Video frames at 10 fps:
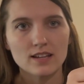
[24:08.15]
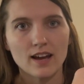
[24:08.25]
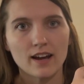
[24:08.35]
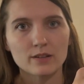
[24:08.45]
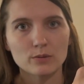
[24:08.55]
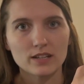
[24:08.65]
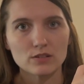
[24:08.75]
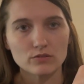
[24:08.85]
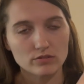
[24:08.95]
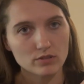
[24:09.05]
How do I
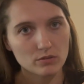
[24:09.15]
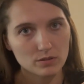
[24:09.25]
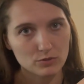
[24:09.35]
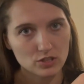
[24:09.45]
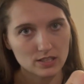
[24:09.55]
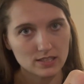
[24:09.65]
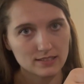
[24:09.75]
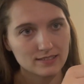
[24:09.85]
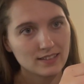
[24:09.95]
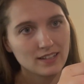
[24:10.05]
use a sewing machine?